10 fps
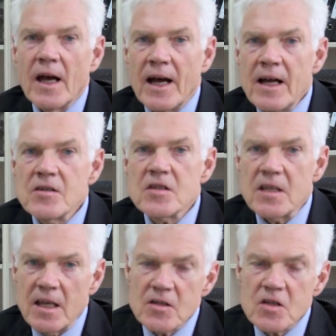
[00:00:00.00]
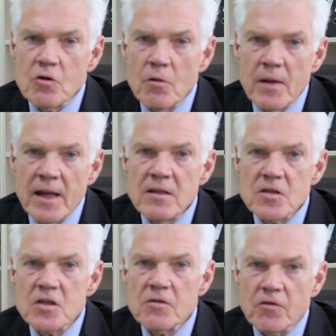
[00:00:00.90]
As is
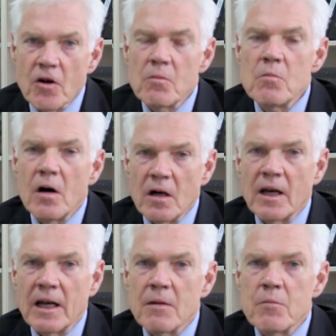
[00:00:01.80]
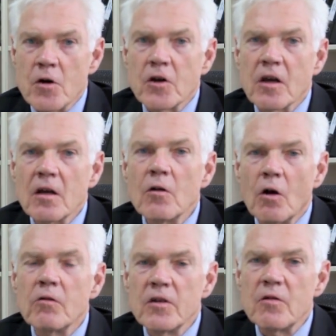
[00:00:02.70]
comments from Angela Merkel
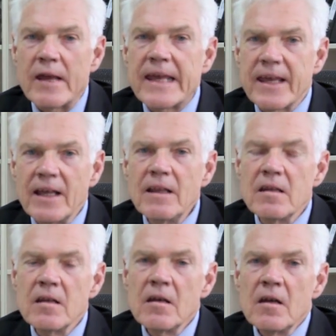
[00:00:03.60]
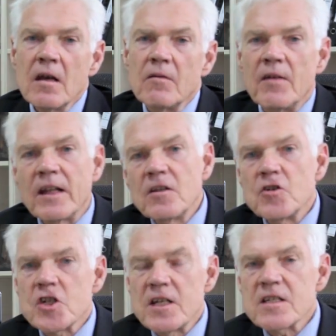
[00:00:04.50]
over the weekend, when
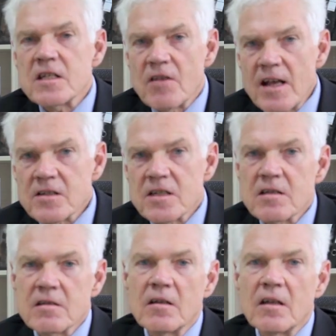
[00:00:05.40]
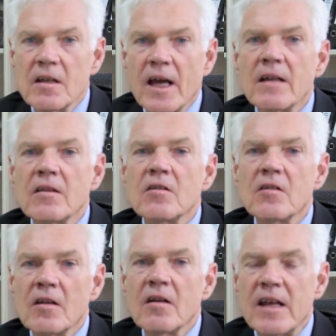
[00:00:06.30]
she stressed that
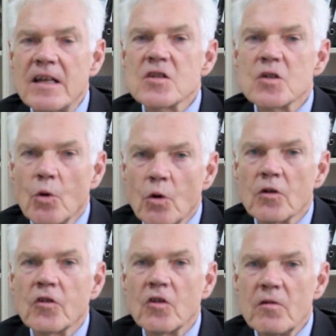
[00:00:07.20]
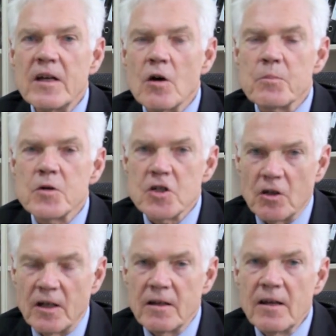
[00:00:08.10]
there is also an
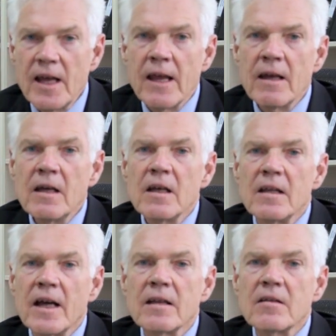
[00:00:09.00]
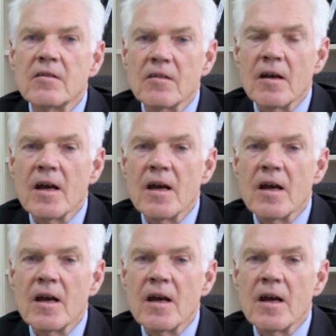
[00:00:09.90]
opportunity that